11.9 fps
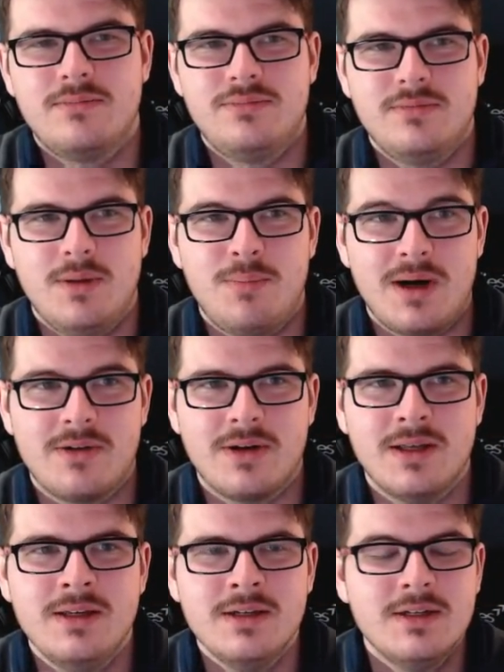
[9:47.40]

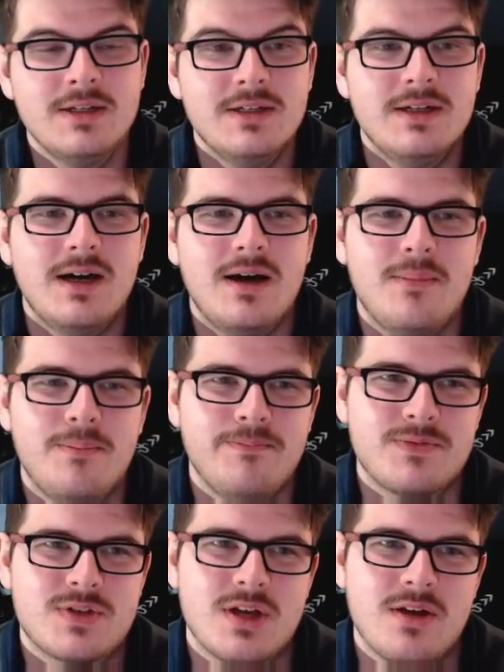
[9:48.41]
apparently.
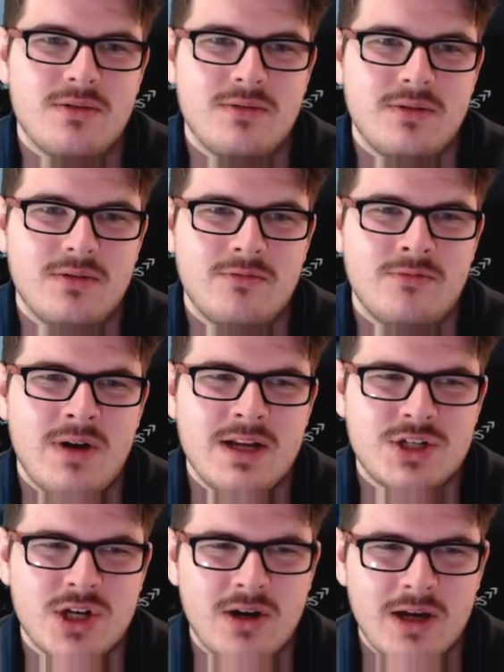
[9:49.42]
So
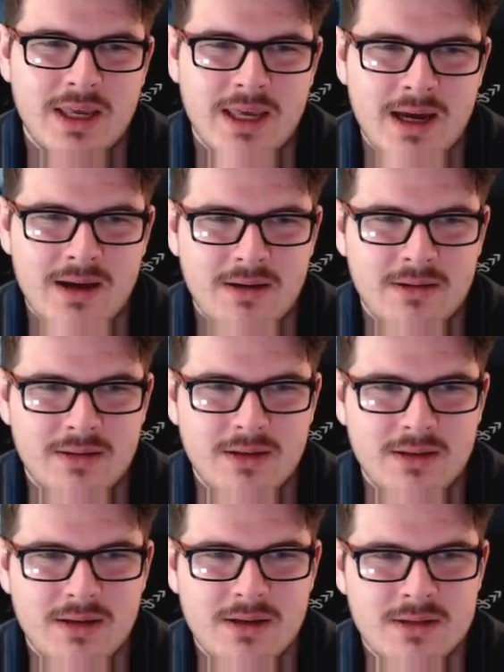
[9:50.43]
Redshire cat, I
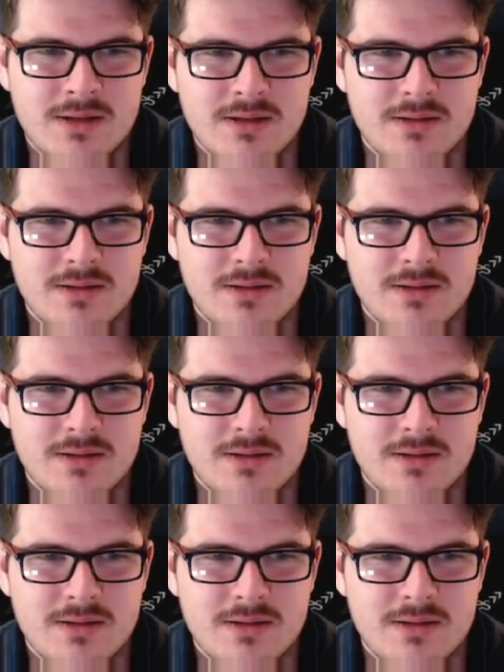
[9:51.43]
think it is.